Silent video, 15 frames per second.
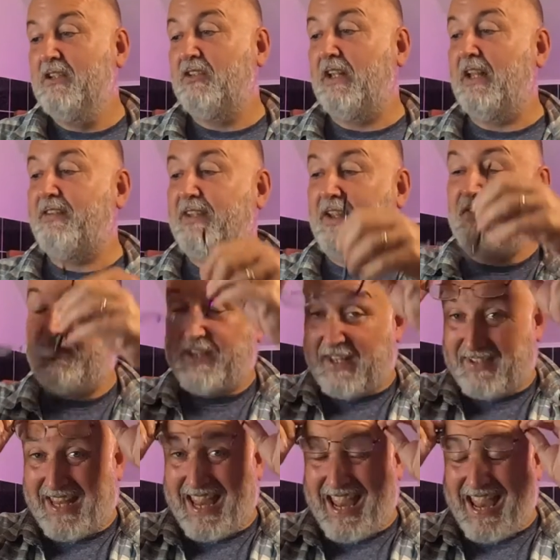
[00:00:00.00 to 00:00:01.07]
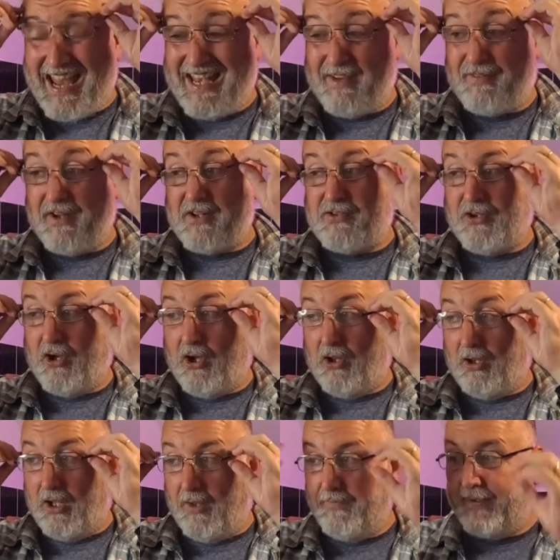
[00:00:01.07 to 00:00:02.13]
So let's see if it says anything at
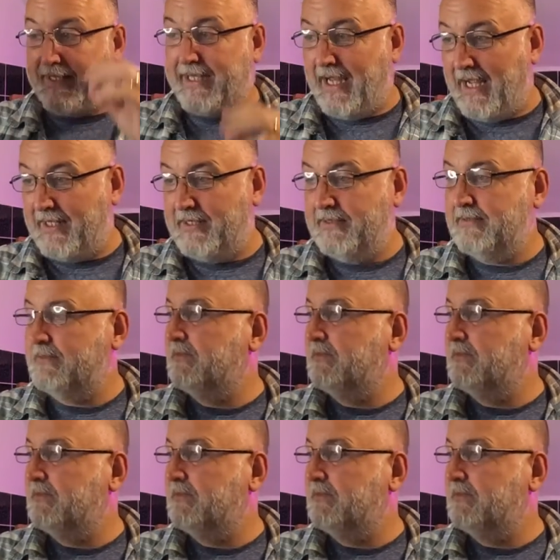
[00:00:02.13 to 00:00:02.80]
all on the can.